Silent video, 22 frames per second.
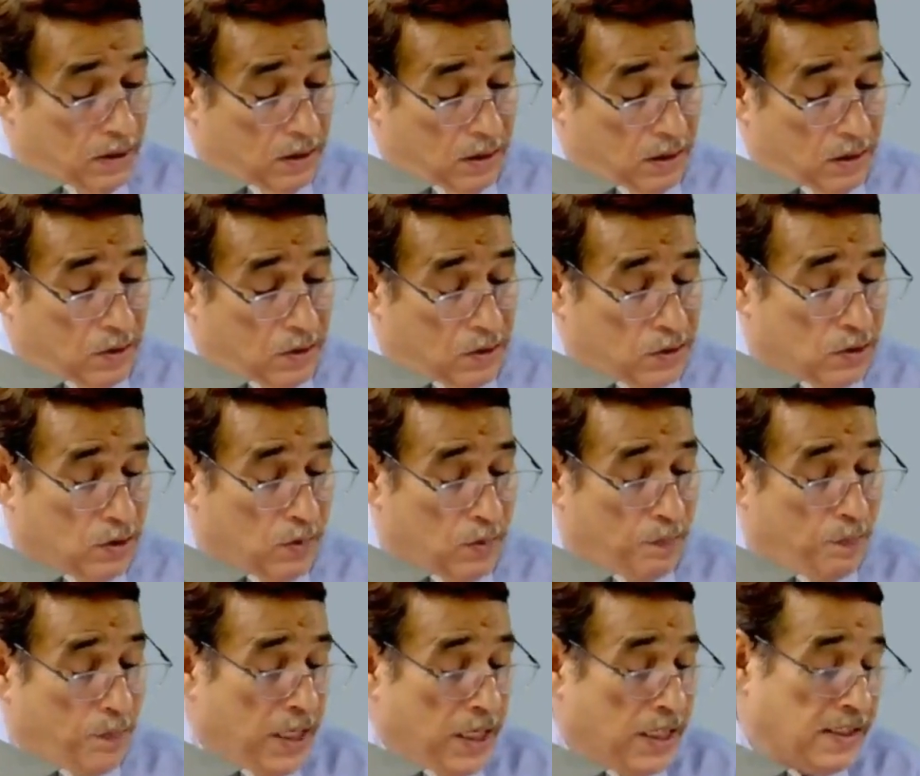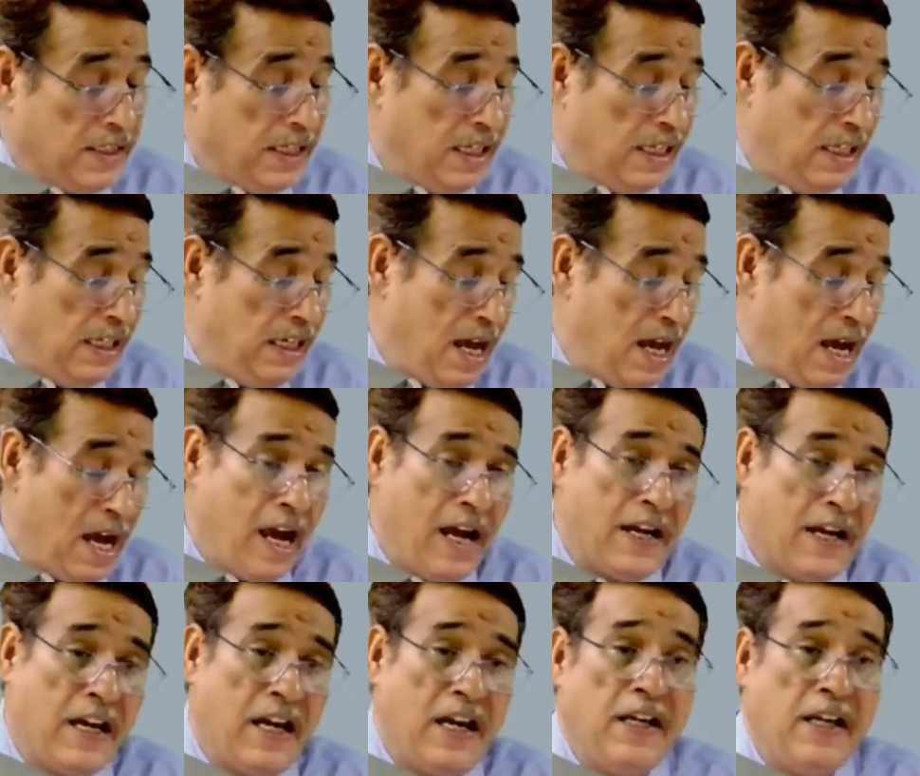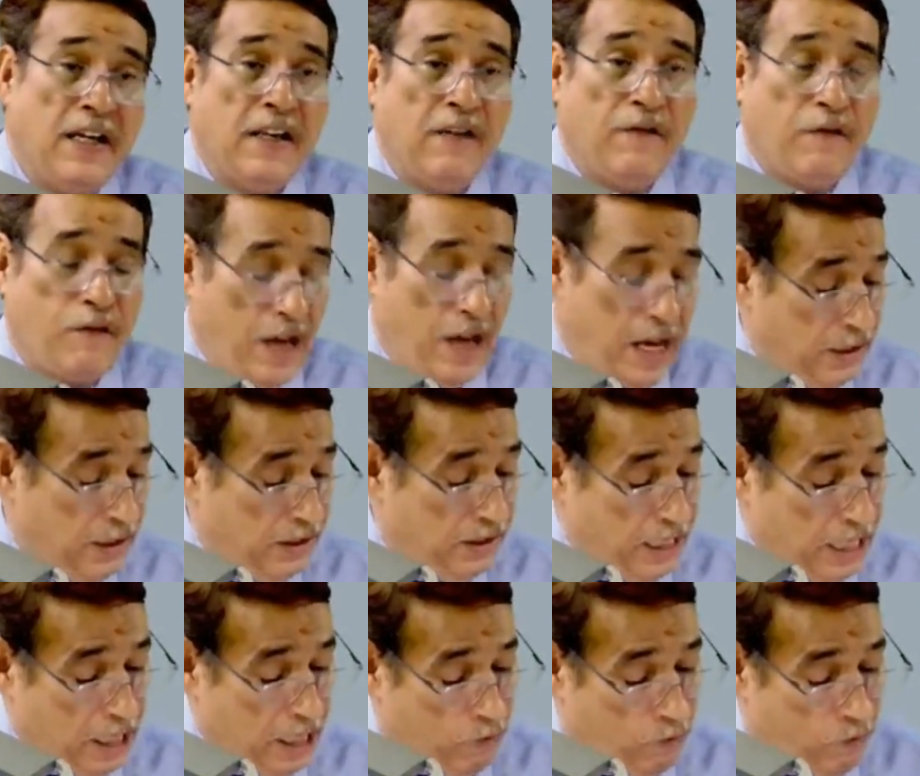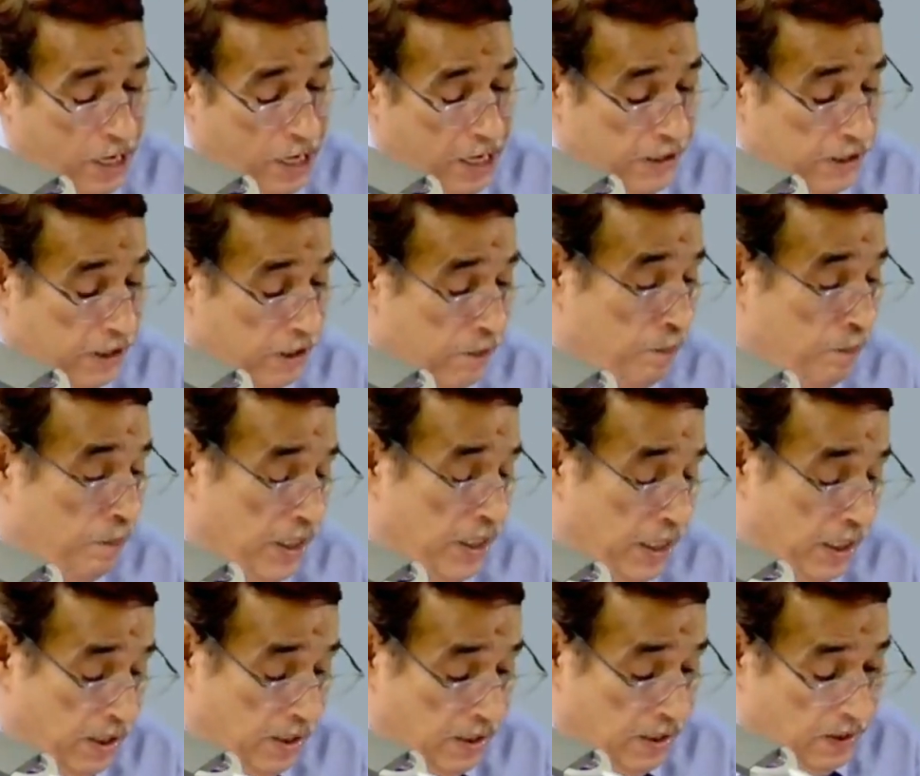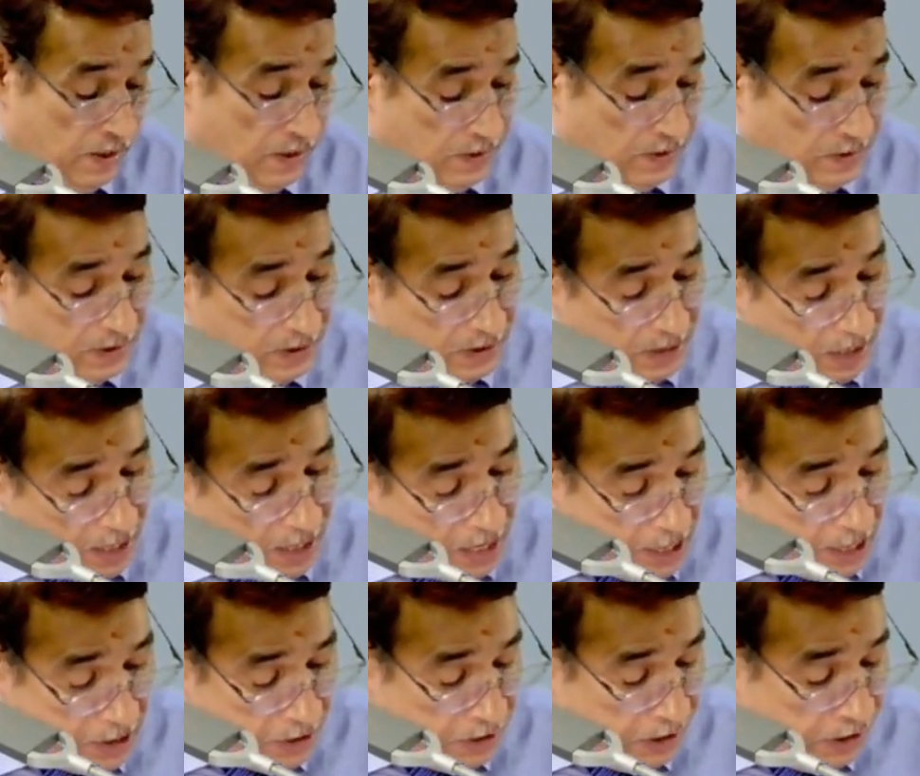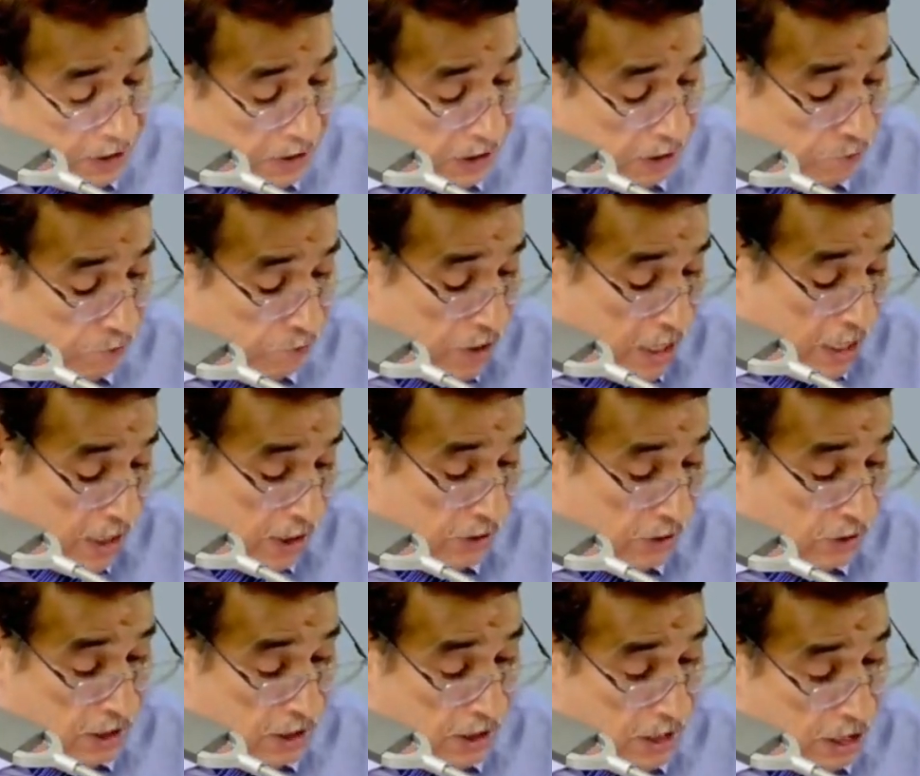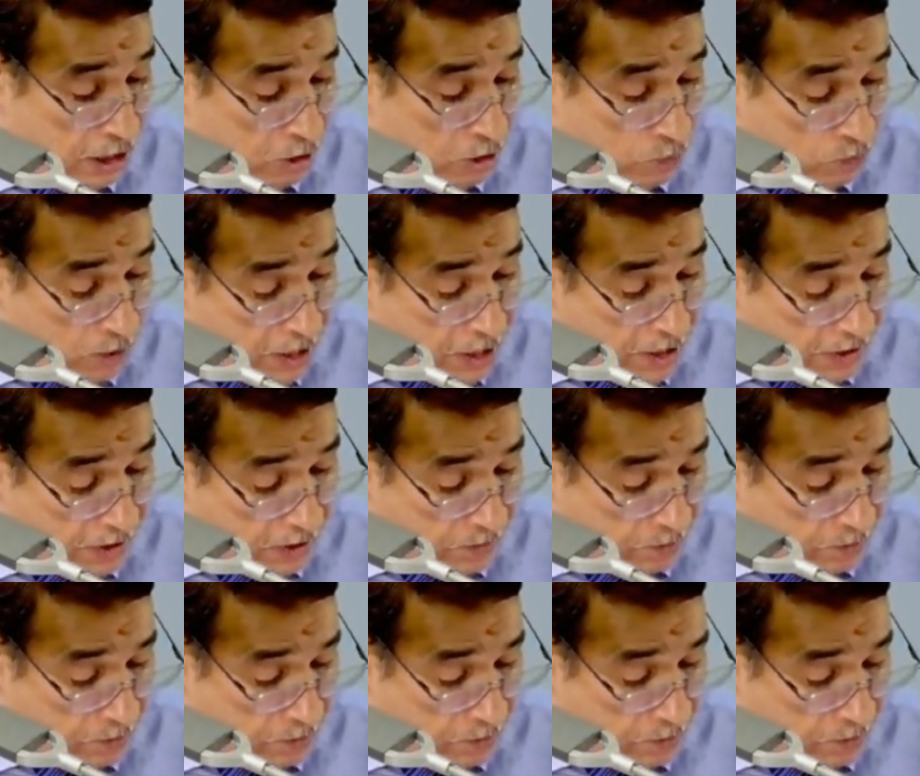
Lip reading: So basically identifying the acquirer means identifying the acquirer